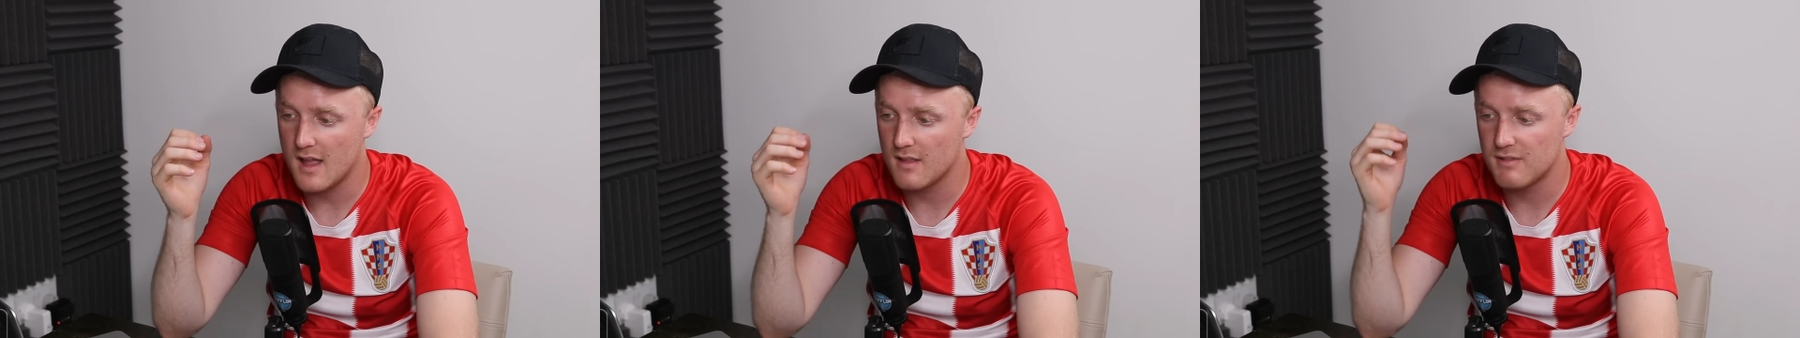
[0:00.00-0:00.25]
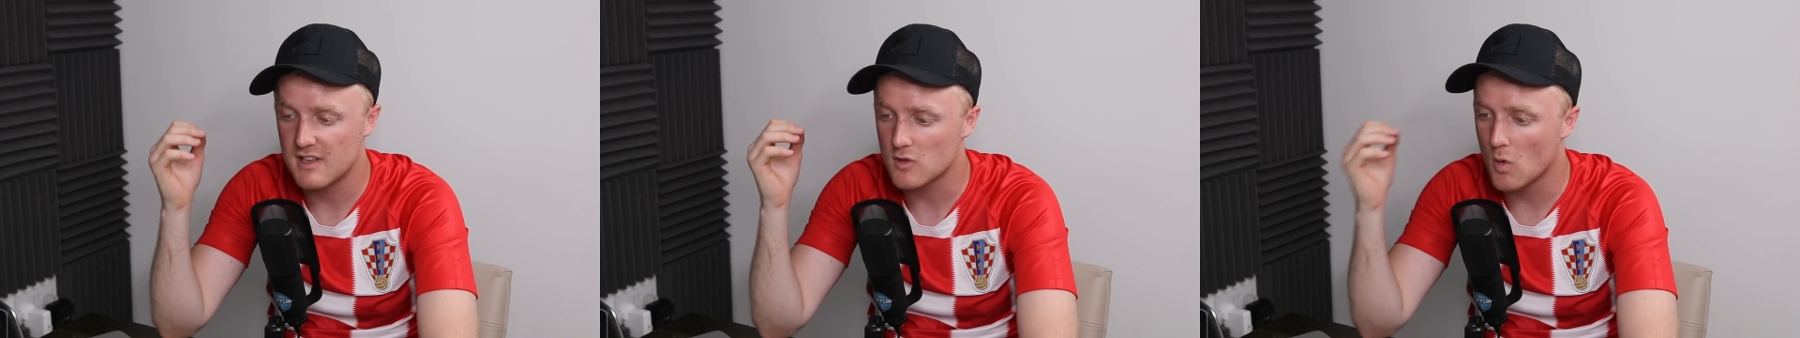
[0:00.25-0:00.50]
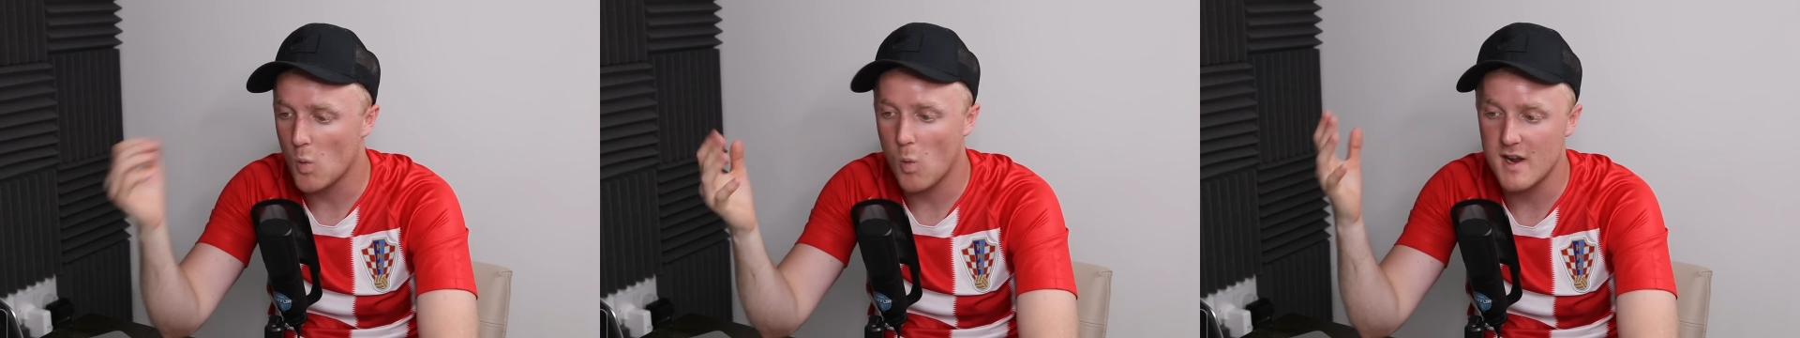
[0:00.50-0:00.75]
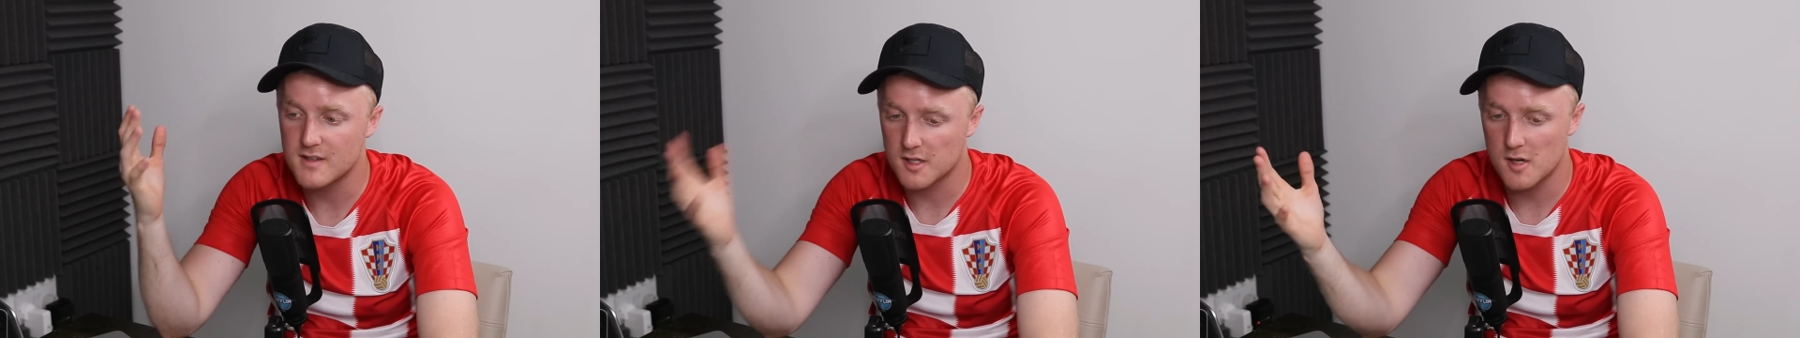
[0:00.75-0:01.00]
there's
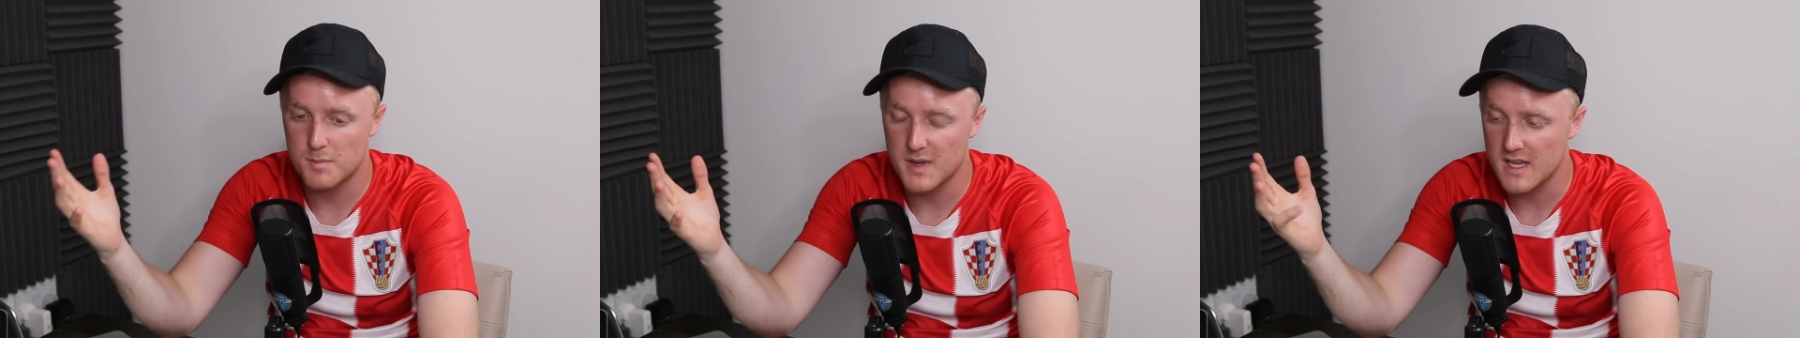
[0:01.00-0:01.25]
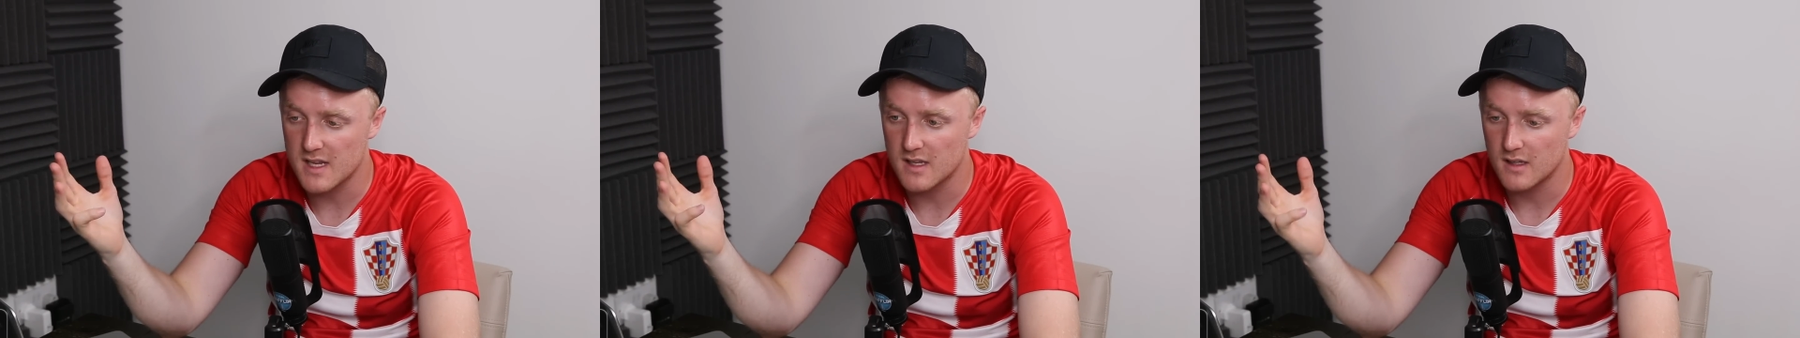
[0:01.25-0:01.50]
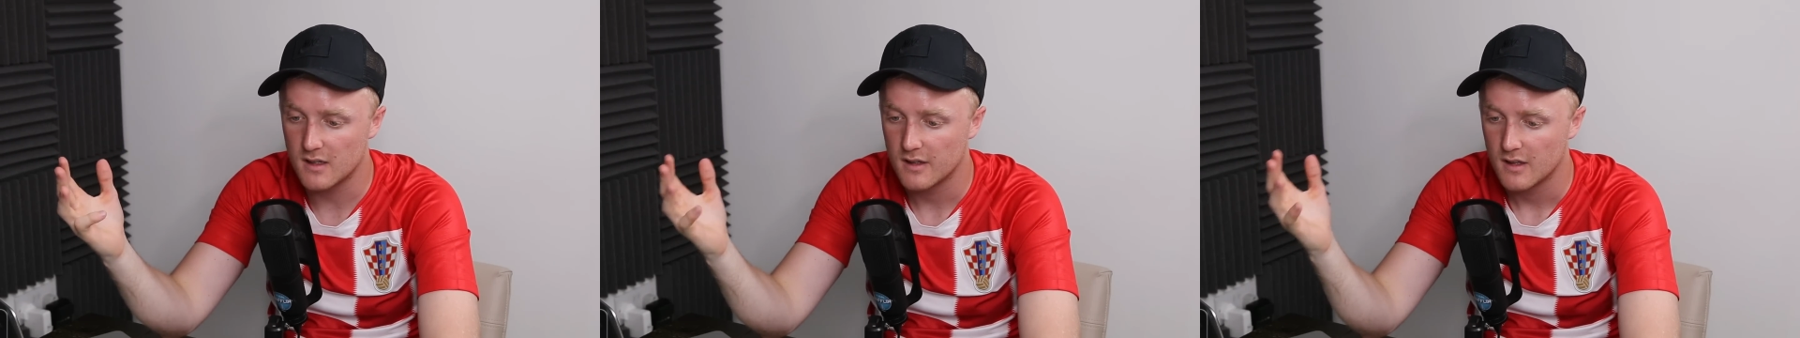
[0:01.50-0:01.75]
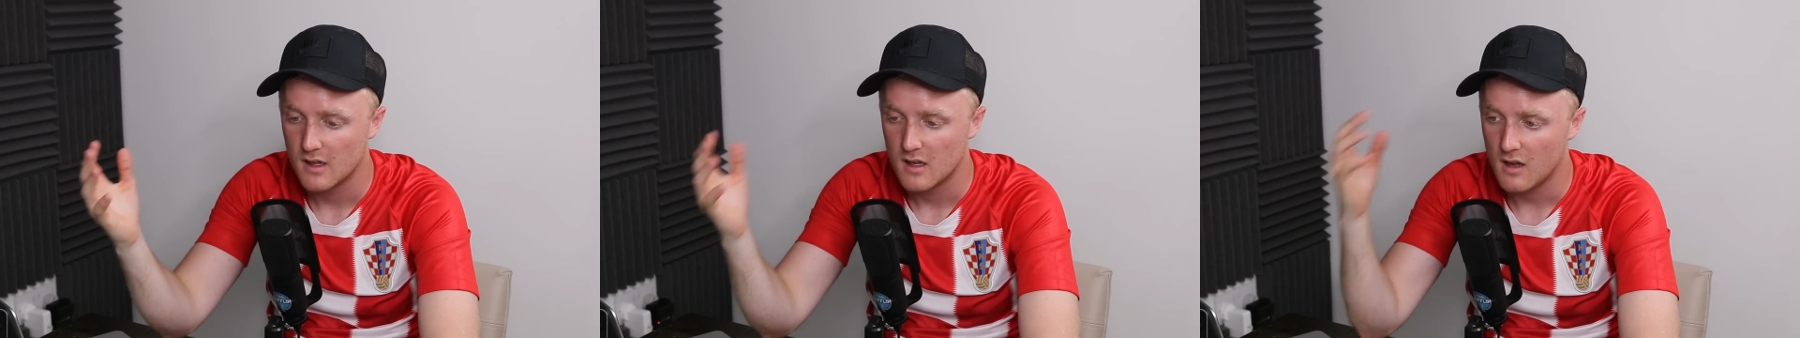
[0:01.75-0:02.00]
always going to be
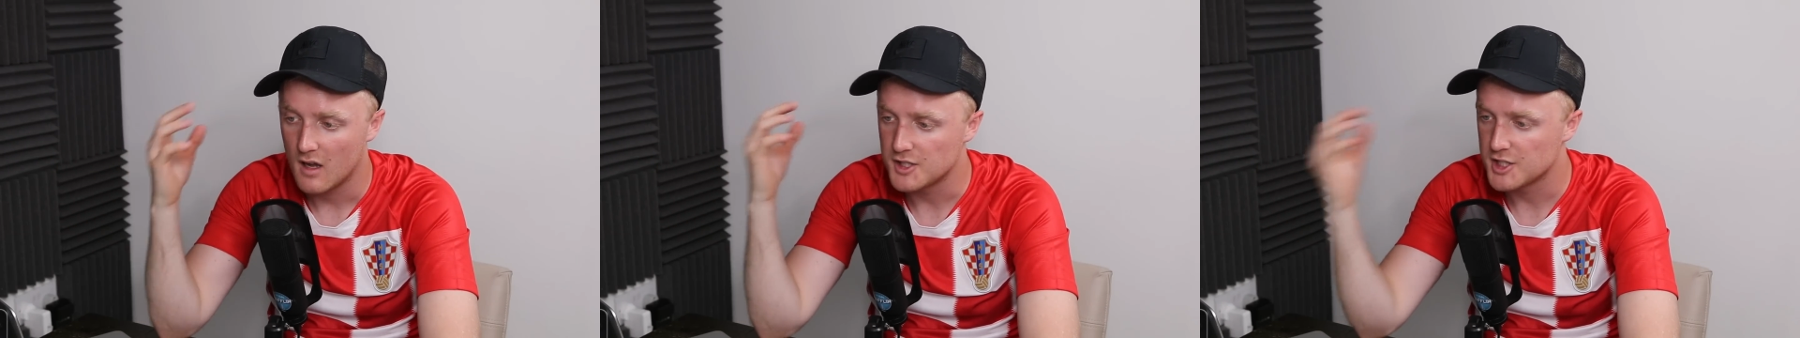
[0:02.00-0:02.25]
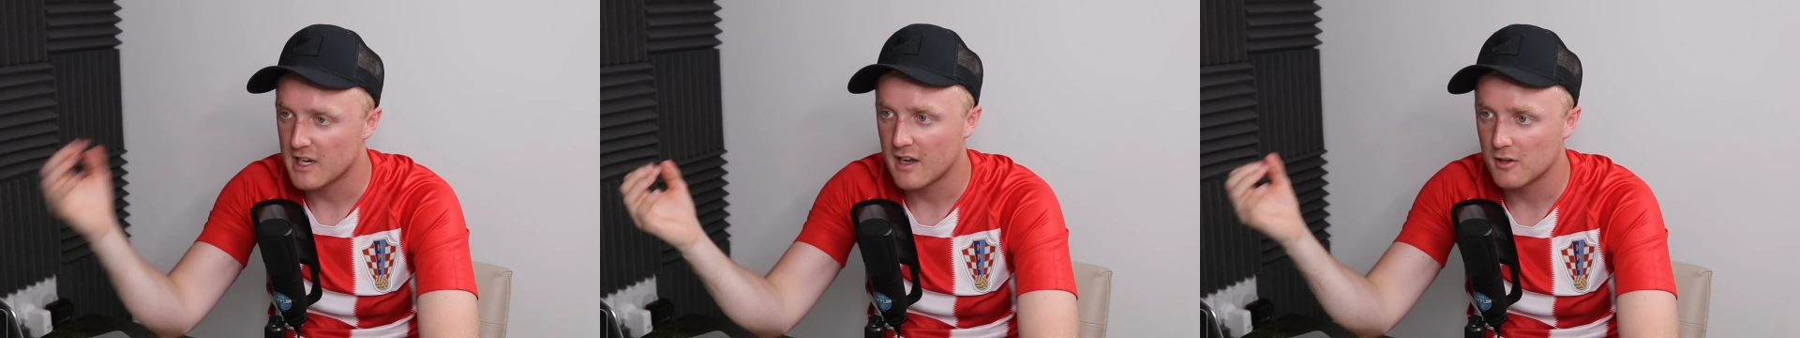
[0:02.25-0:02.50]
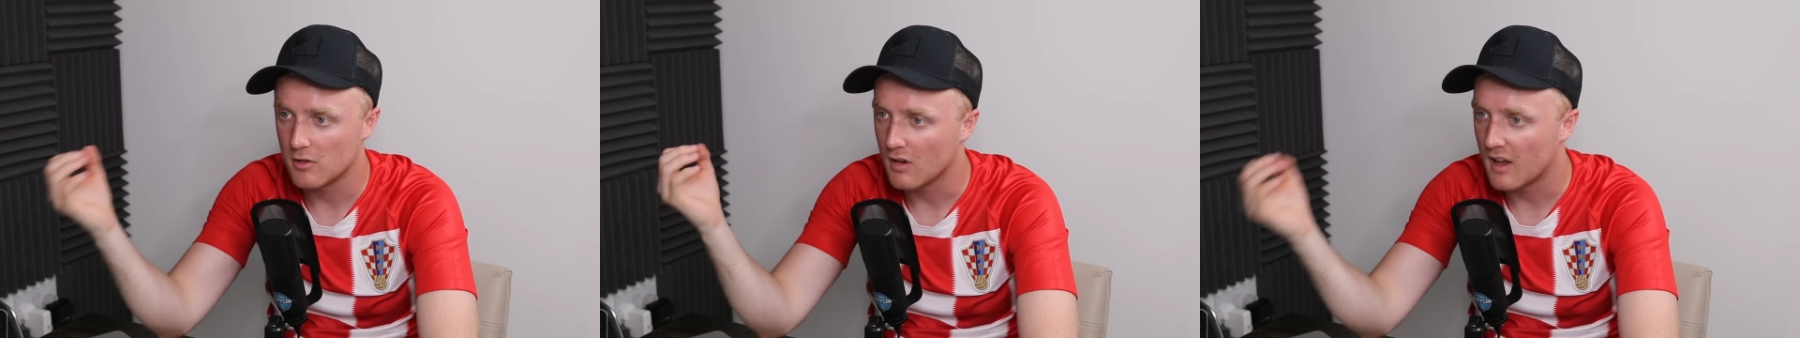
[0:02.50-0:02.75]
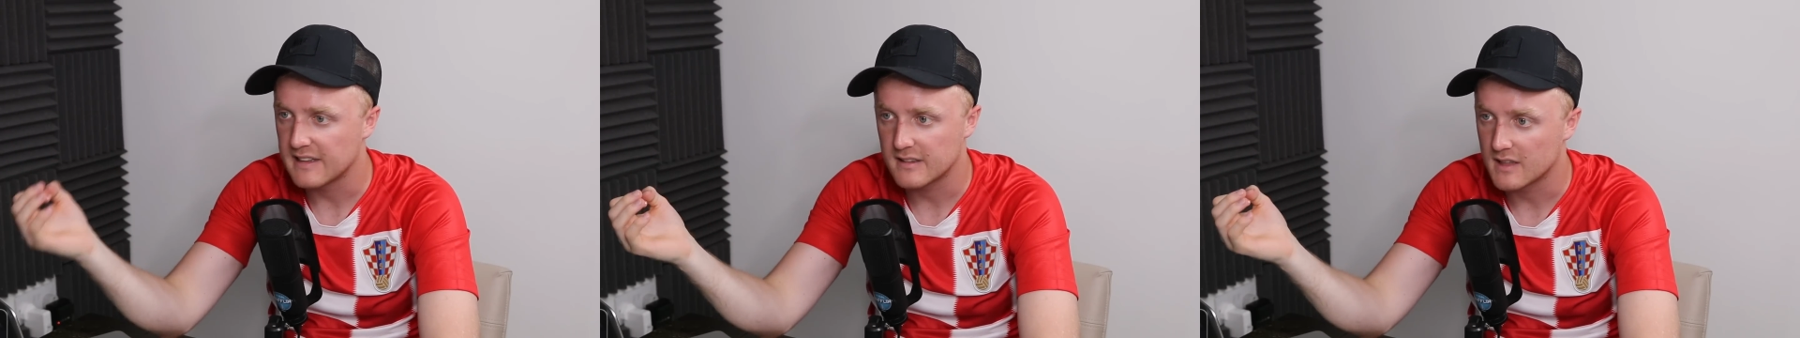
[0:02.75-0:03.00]
a channel
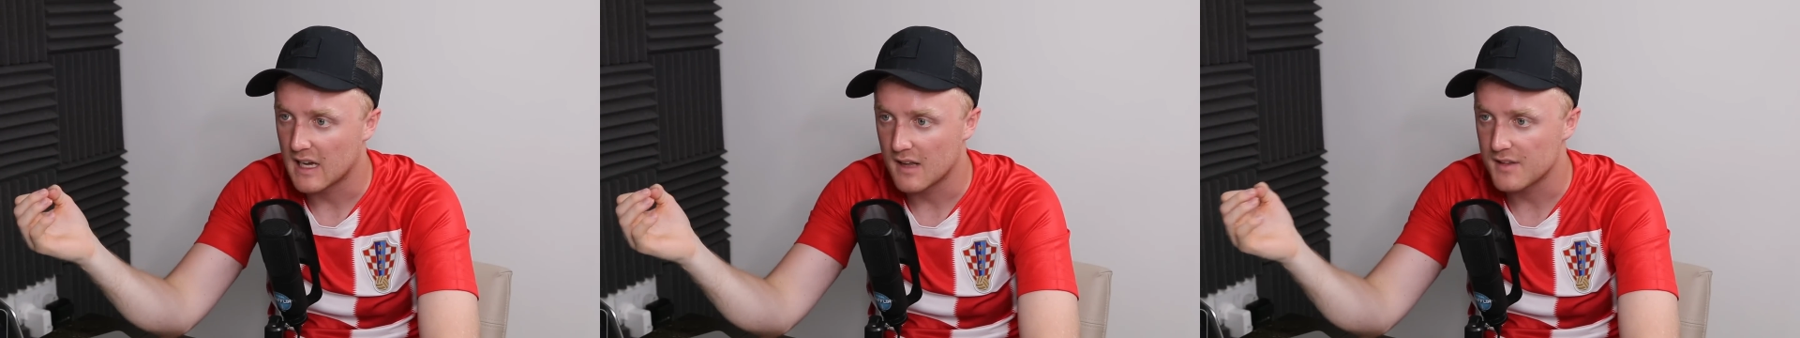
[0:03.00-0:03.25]
like that.